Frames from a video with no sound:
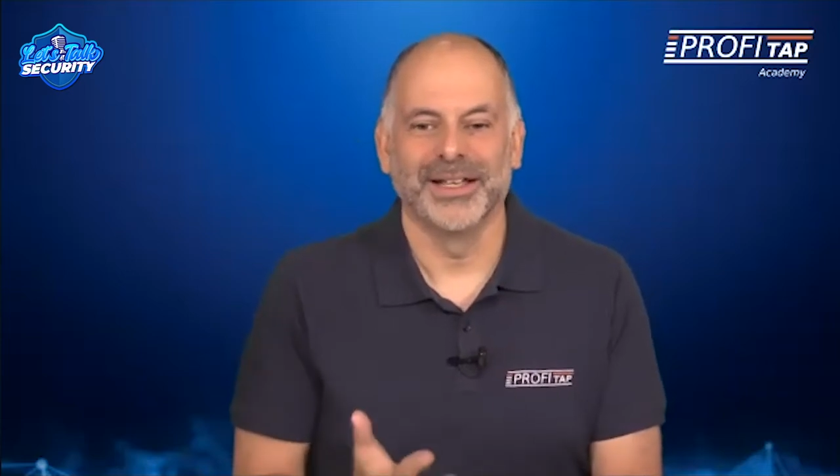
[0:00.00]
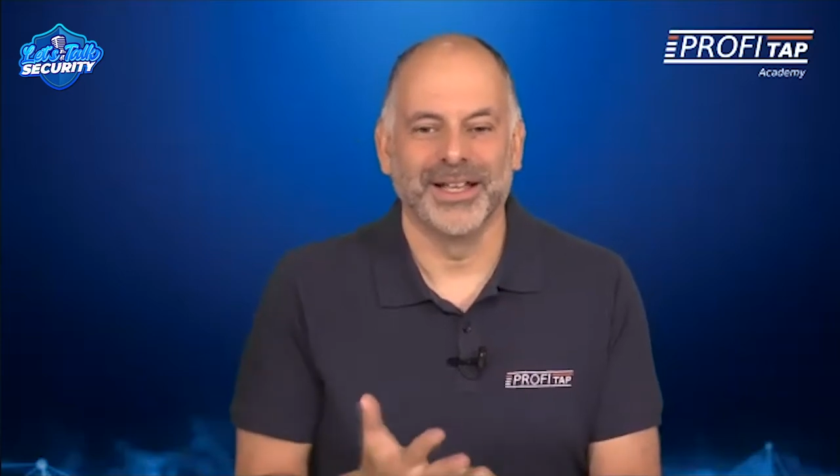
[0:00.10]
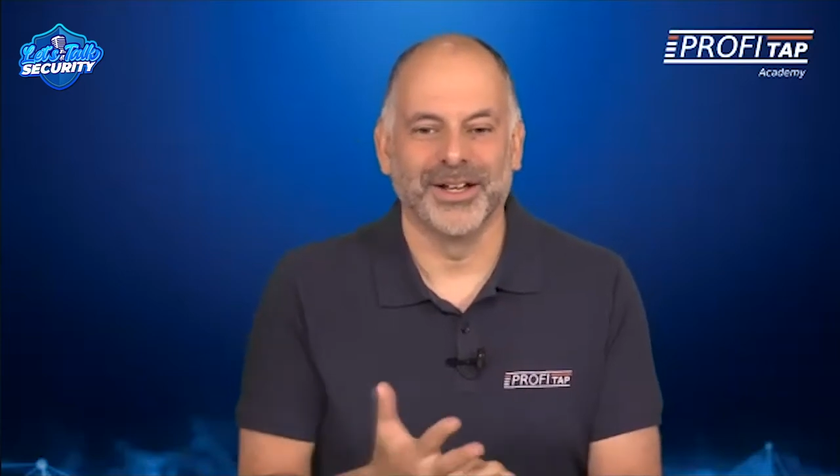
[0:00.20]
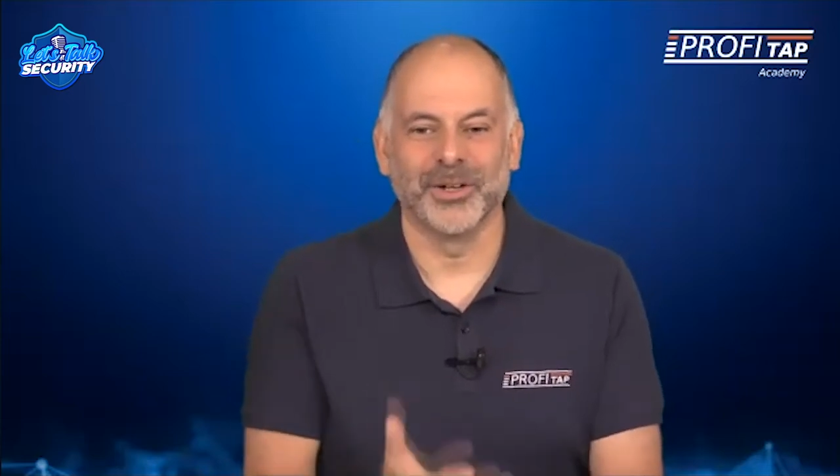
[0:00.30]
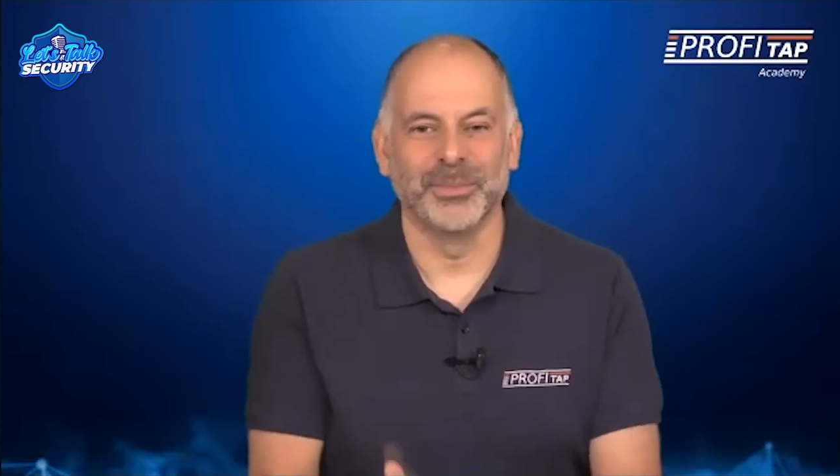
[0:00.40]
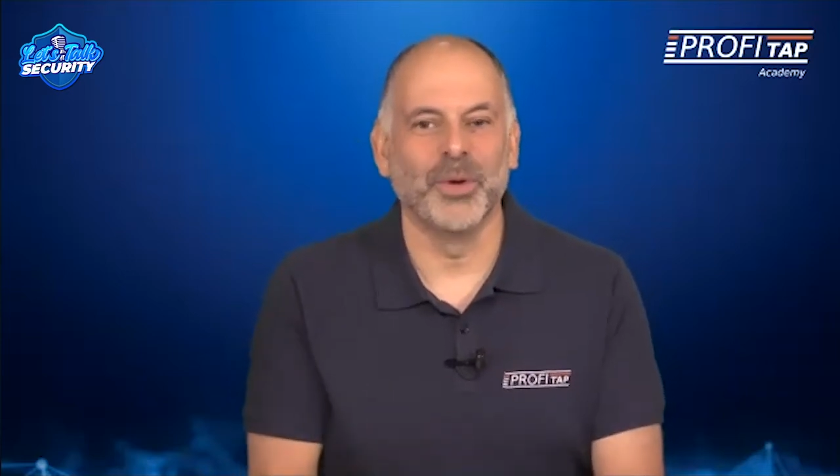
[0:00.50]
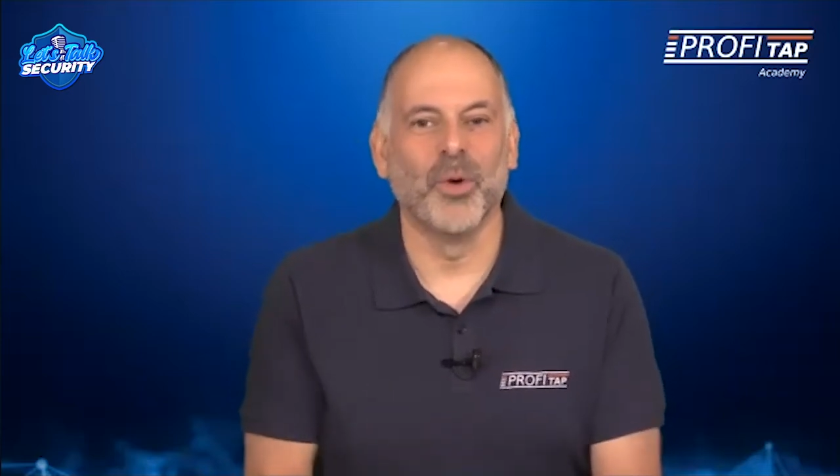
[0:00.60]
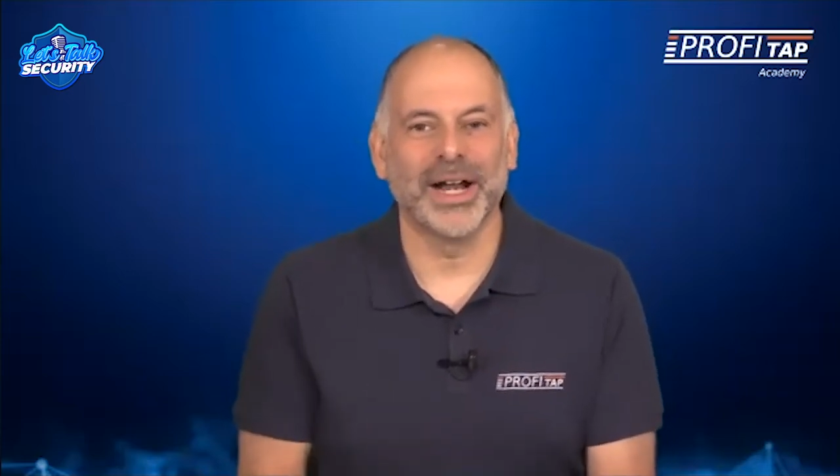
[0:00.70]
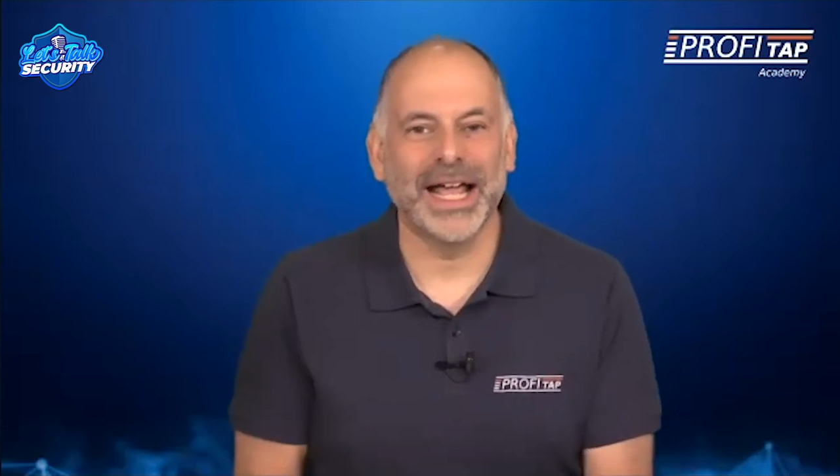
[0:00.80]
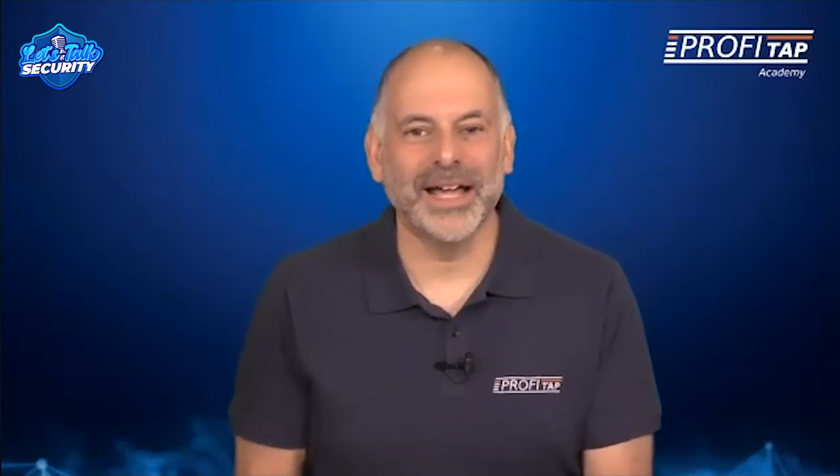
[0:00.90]
It'll be
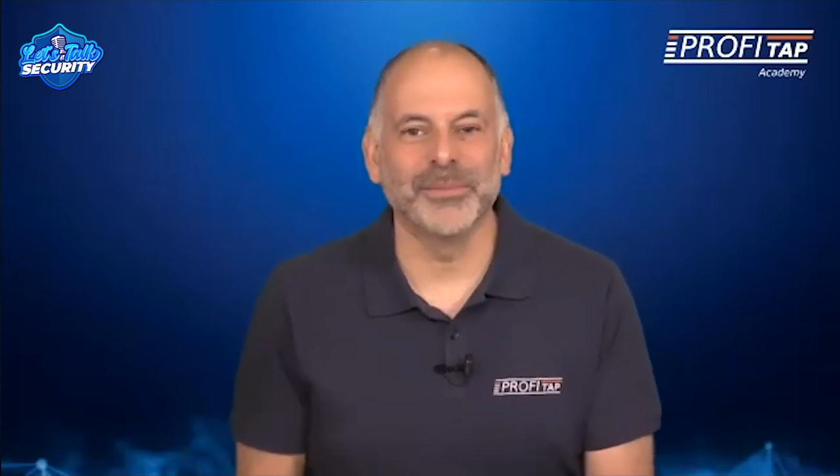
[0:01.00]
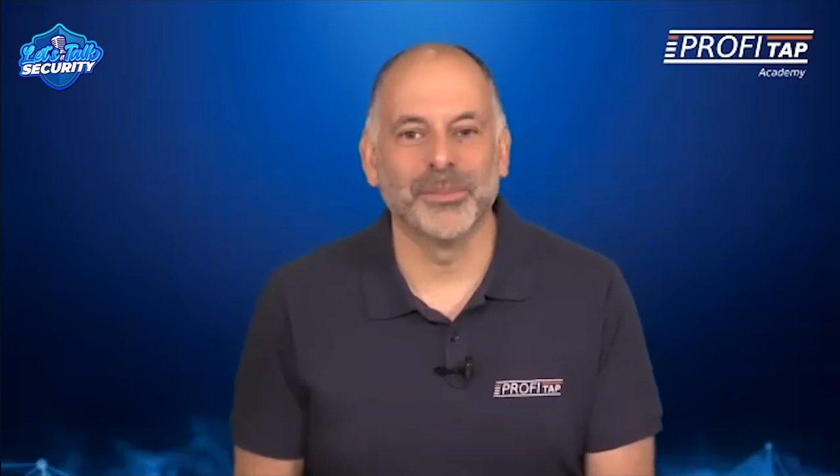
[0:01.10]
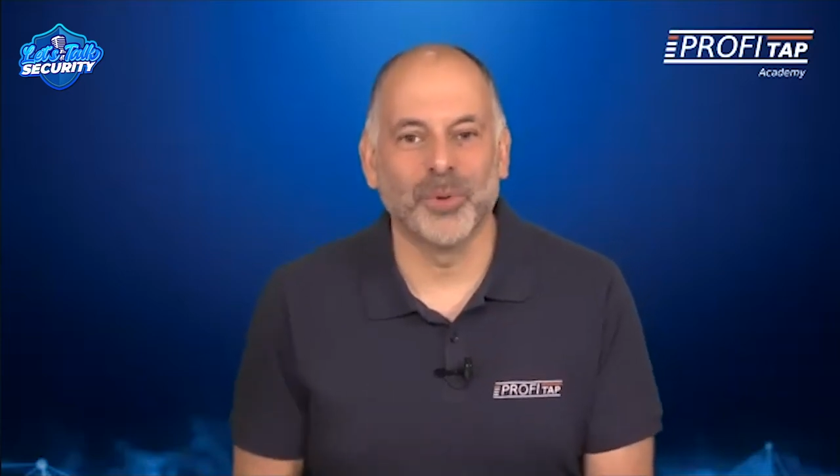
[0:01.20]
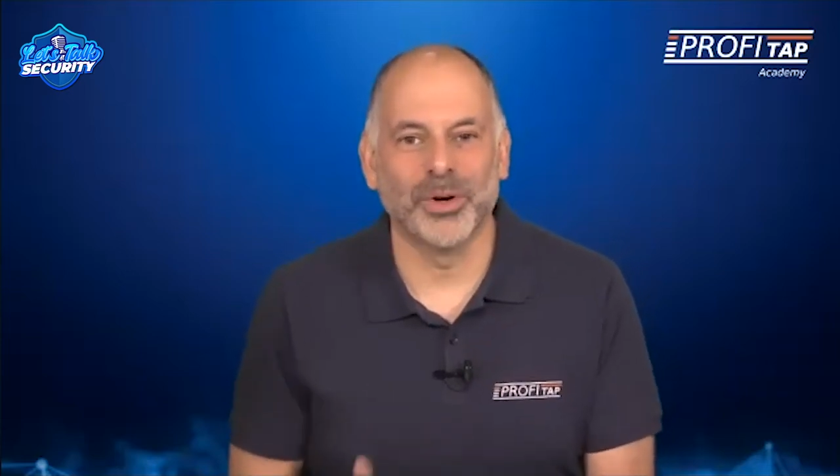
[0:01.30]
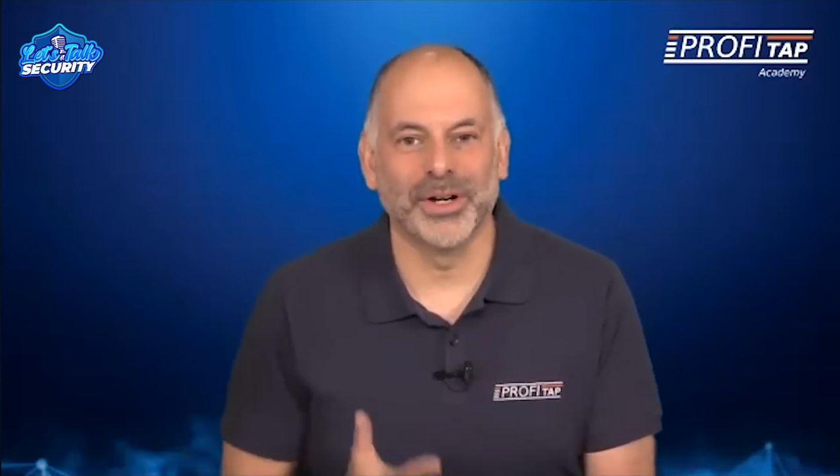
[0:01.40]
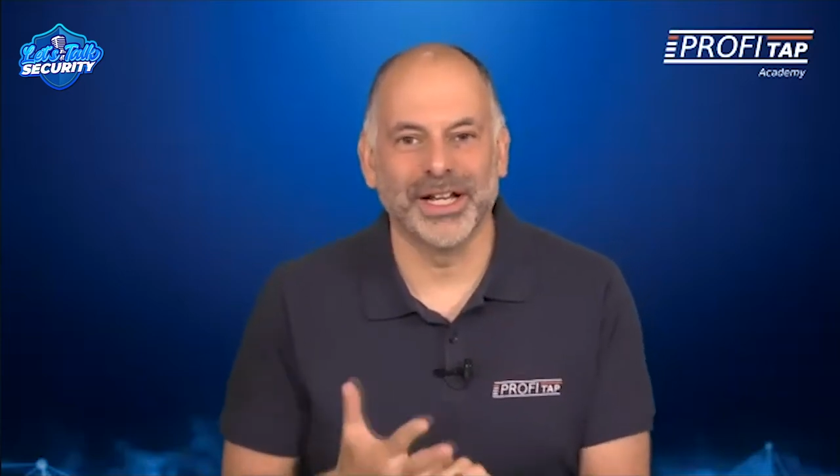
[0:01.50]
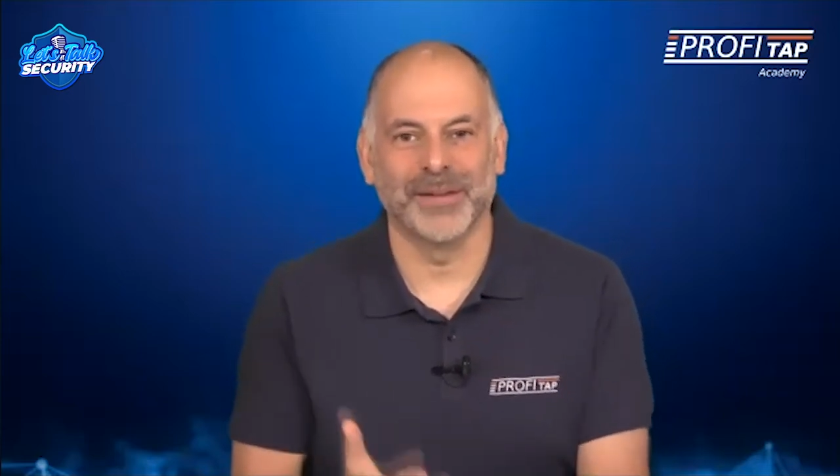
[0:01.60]
1 a.m. in the morning.